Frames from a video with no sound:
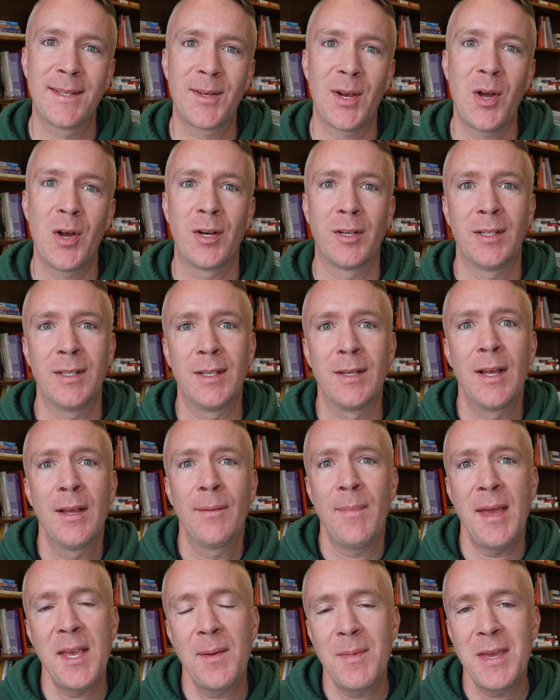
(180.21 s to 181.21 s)
song,
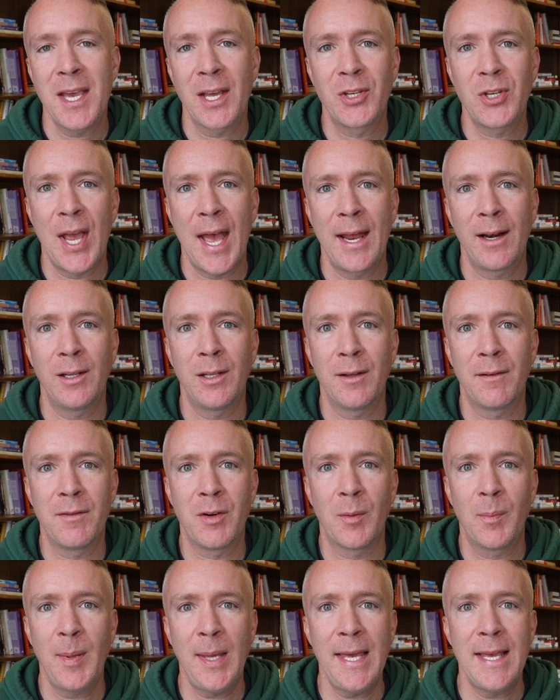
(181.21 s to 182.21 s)
Make Me a Channel of
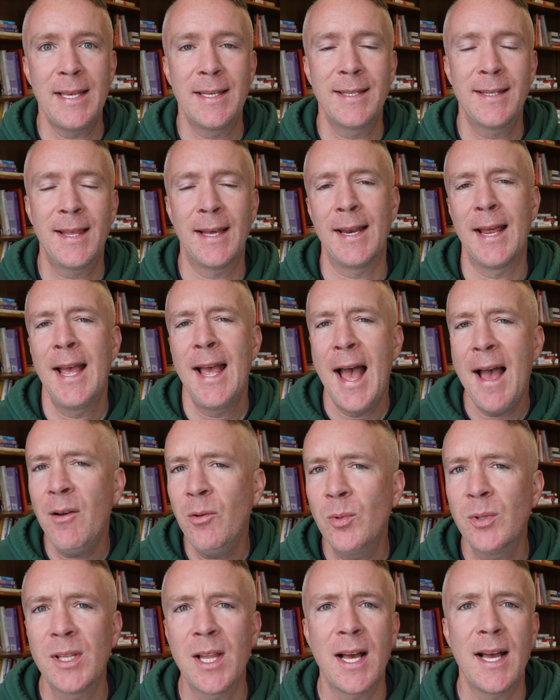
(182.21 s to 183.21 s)
Your Peace, that
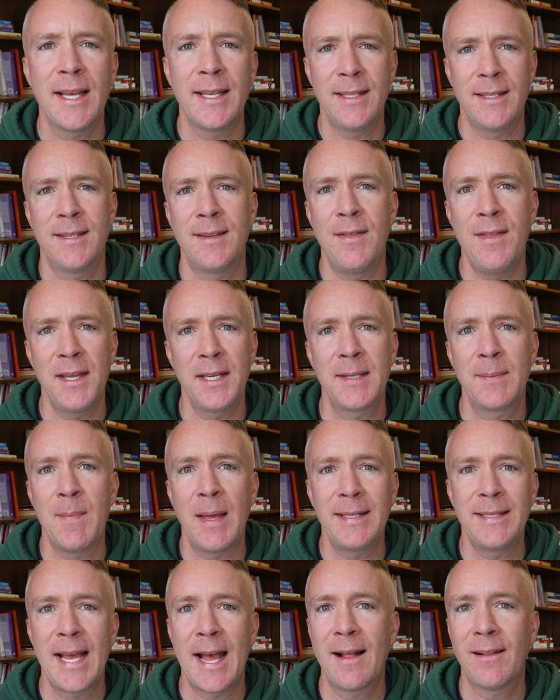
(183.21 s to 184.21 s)
outlines this
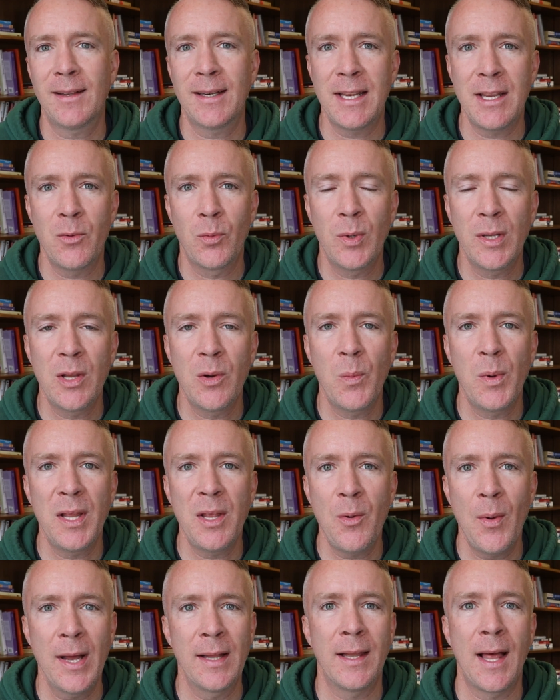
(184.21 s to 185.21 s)
mentality really,
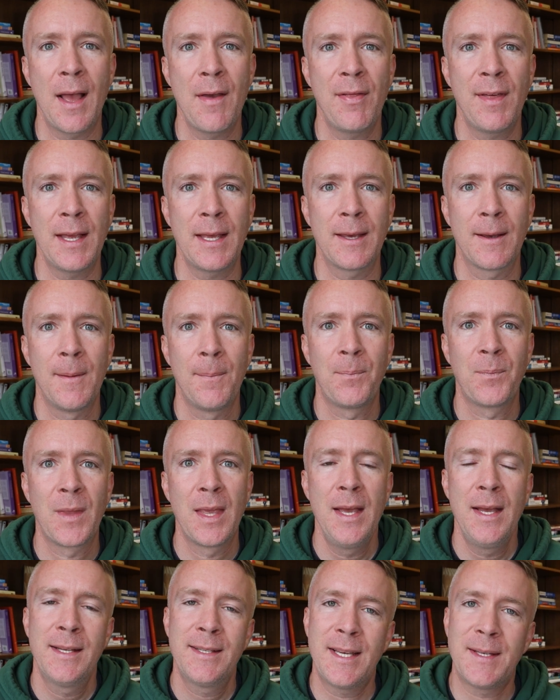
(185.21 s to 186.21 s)
really well, I think.
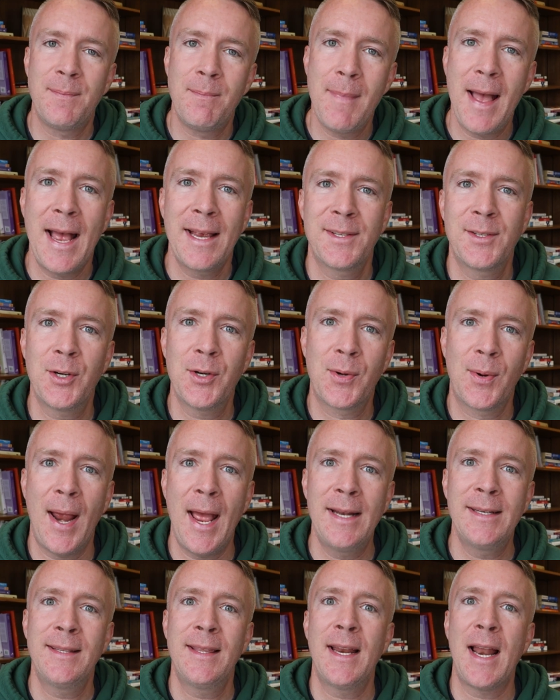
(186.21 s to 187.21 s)
It says, Master,
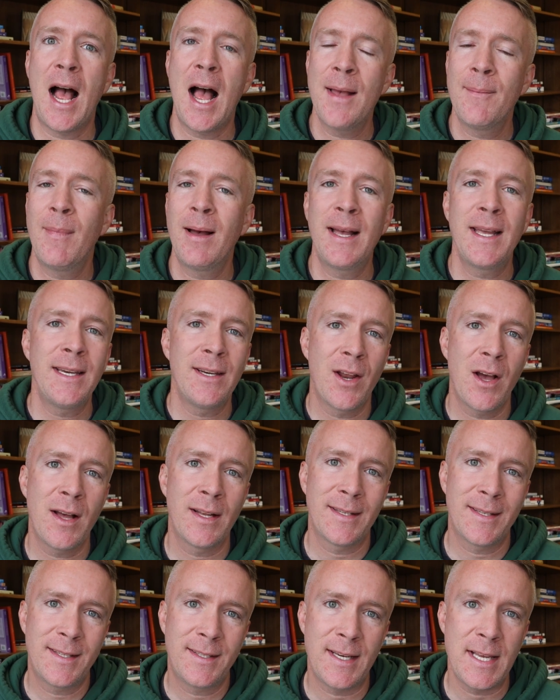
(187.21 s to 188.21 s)
grant that I might
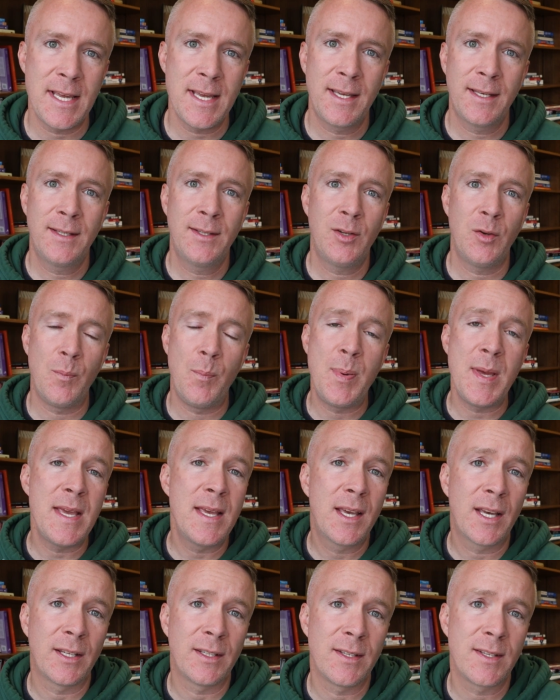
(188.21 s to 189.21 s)
not seek to be
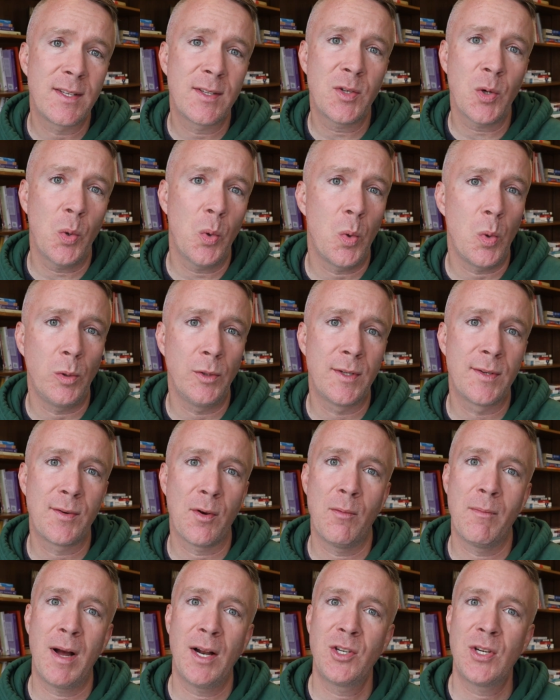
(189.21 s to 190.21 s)
consoled
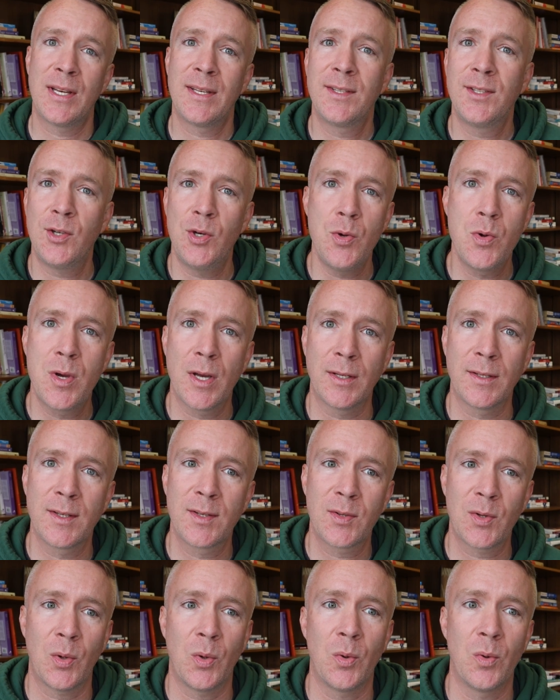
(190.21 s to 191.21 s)
so much as to
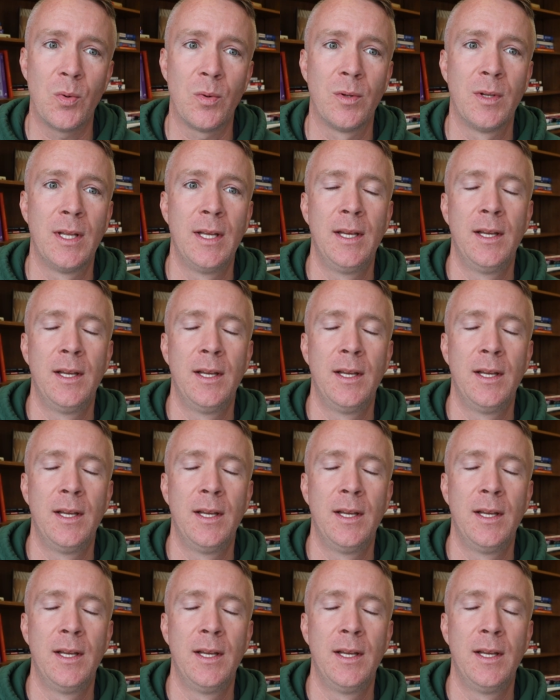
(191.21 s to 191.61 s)
console,